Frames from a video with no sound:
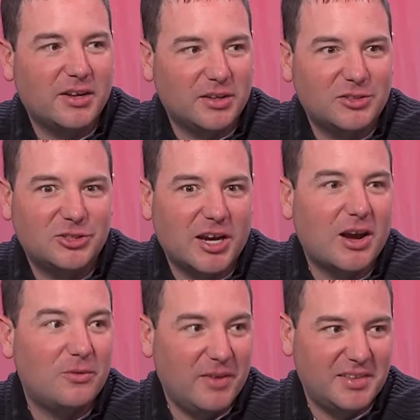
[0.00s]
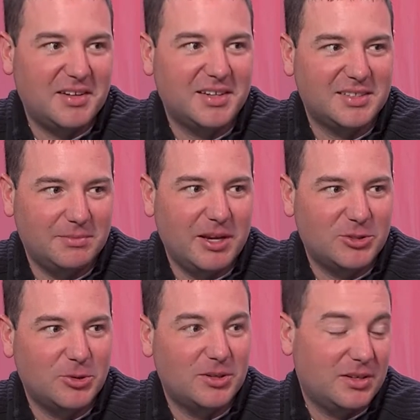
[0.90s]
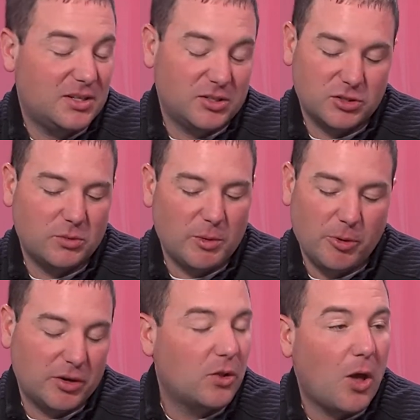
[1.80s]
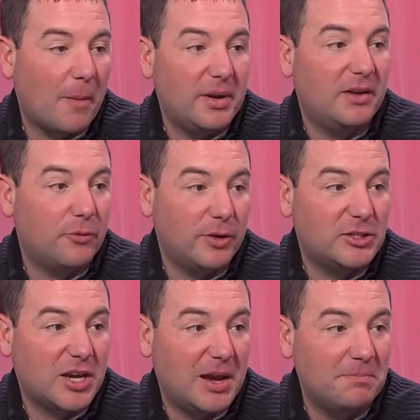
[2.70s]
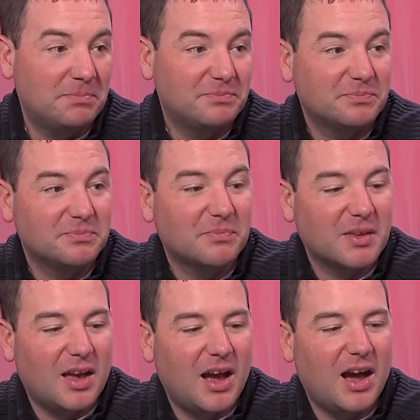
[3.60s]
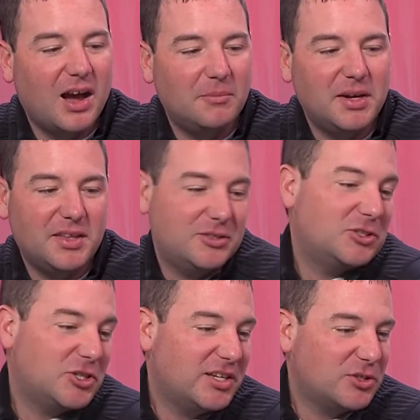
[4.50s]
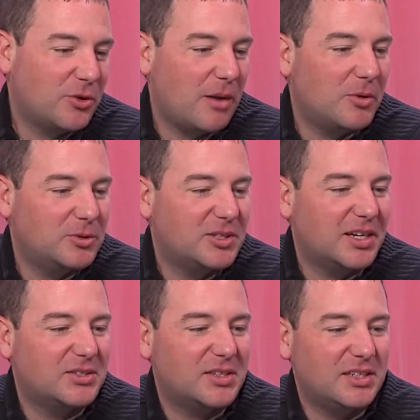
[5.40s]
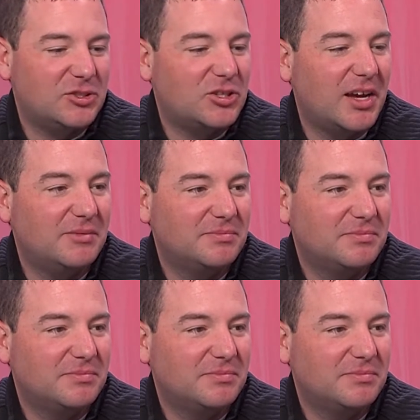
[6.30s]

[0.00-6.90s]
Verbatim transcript: to check out VetTix and make sure, because we put an allotment in for each game. Okay. Um, and there's a chance to grab those tickets each night.